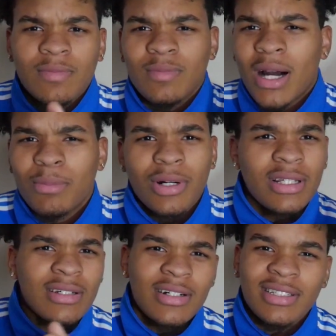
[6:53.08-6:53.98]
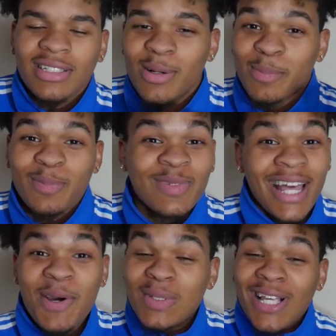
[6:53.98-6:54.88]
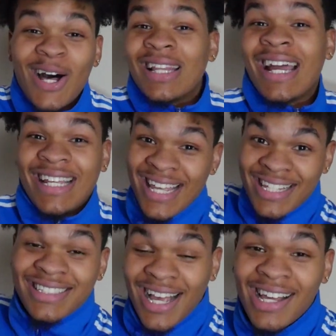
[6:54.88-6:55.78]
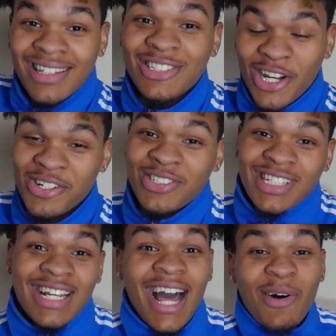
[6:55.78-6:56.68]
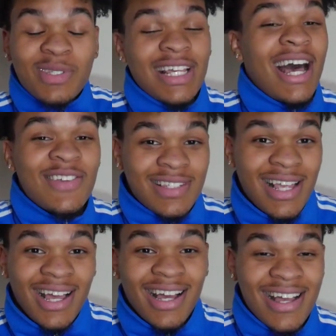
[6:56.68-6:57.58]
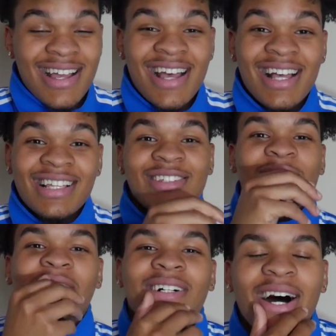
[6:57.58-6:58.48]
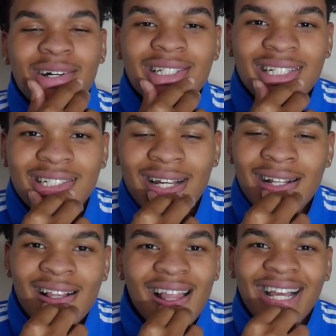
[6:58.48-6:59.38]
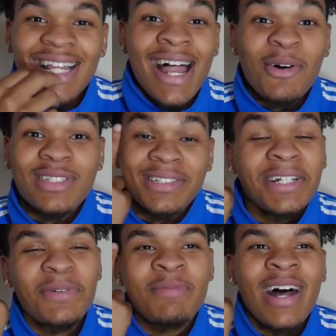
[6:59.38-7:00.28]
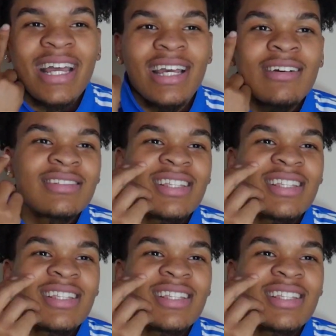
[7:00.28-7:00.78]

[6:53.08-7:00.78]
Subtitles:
my brother or something, they was all like inside the church and I was outside. So I was just chilling, like, and I was still in my head, I was